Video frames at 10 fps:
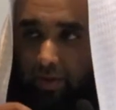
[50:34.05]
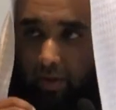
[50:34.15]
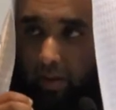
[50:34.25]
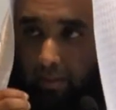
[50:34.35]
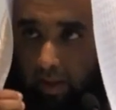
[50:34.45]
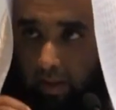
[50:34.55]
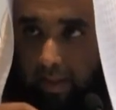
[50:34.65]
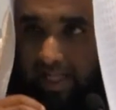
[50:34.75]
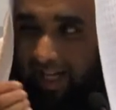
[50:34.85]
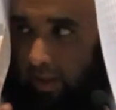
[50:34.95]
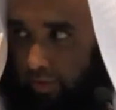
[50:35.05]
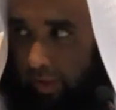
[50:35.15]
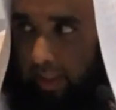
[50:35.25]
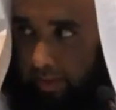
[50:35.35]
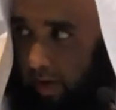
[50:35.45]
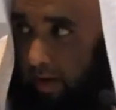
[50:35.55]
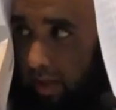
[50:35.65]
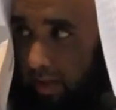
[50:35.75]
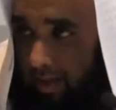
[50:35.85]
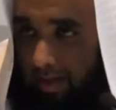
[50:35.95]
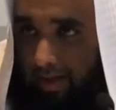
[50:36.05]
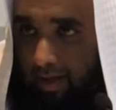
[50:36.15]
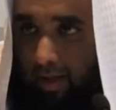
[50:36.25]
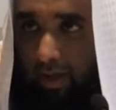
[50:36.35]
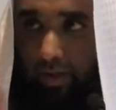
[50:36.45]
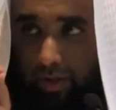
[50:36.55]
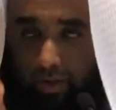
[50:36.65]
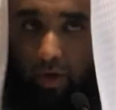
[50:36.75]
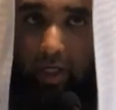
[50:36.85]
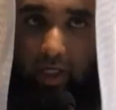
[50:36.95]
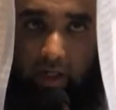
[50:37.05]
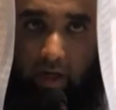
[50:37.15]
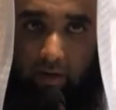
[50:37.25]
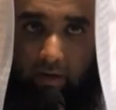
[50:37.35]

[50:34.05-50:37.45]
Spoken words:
to commit adultery and is married, the stoning